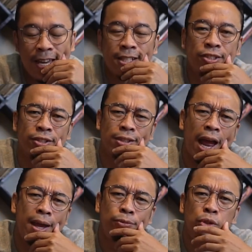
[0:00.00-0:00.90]
extra
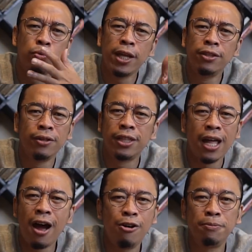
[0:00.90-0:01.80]
time to render it
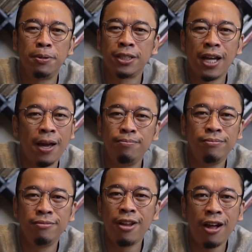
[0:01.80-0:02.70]
out, but
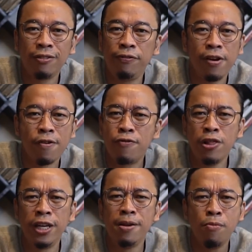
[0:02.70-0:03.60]
I'm not
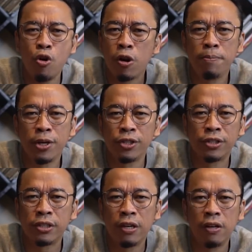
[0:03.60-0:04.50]
fearful anymore
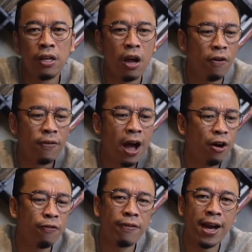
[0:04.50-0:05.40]
because of
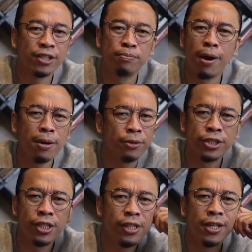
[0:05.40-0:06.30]
how fast my
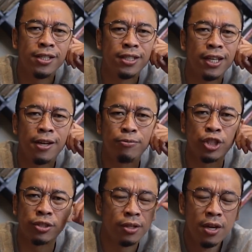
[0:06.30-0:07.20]
machine is, and I'm
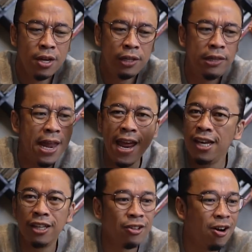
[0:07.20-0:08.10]
just
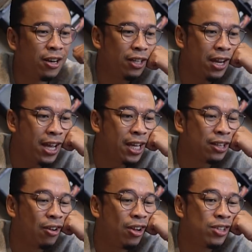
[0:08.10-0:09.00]
laying it
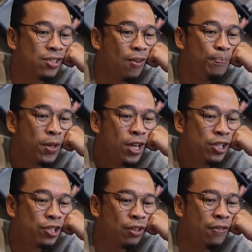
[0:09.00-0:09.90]
on. So
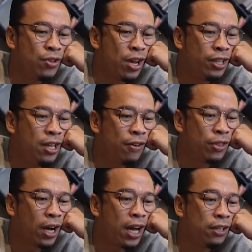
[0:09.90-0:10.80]
just to give you an idea of
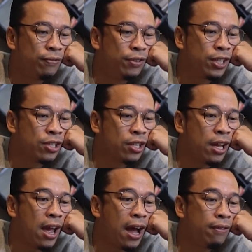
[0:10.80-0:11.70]
the kind of footage that
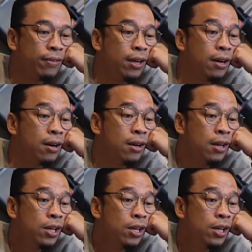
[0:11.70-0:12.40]
I have here,